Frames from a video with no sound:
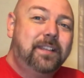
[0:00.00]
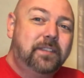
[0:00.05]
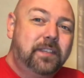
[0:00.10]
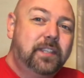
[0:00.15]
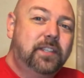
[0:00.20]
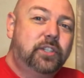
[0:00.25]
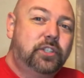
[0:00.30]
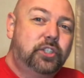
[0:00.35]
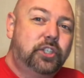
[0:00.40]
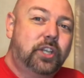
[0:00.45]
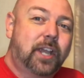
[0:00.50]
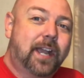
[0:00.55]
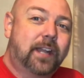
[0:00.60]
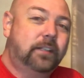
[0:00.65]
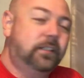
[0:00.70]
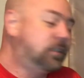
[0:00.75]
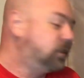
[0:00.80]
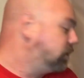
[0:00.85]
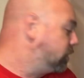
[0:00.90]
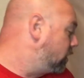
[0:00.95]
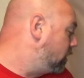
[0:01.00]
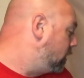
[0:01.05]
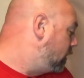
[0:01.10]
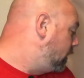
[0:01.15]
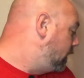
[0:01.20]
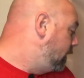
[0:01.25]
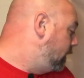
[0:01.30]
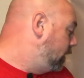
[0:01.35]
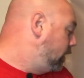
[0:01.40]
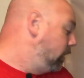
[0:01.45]
this challenge.
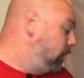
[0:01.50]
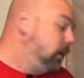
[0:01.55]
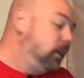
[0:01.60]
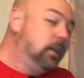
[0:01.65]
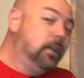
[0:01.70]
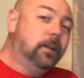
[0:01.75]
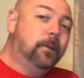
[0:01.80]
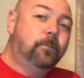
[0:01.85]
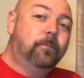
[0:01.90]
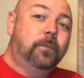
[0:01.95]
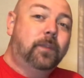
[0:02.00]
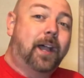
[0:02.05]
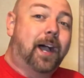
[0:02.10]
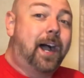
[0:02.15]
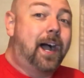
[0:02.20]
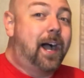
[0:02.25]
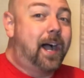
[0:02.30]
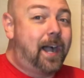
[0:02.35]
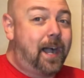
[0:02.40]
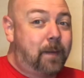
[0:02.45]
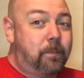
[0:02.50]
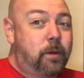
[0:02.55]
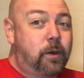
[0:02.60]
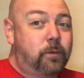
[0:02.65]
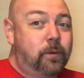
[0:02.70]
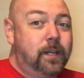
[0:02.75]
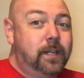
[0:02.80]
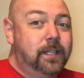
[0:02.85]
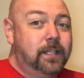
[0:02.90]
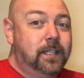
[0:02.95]
I'm
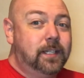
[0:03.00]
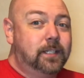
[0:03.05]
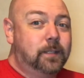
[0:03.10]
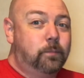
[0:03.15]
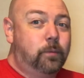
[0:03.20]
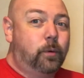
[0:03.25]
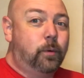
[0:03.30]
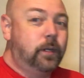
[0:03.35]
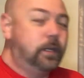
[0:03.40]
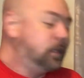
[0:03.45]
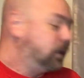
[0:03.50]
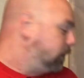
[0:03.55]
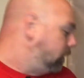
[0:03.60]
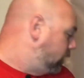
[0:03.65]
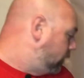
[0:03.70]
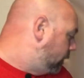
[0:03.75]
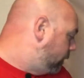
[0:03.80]
already disappointed